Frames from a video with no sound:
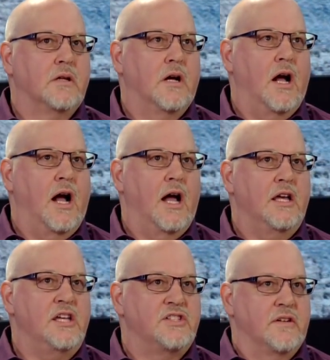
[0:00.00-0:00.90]
uh,
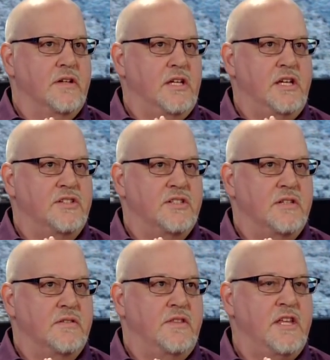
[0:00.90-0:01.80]
he's, a, he's
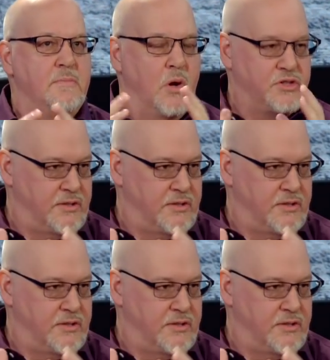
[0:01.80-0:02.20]
the most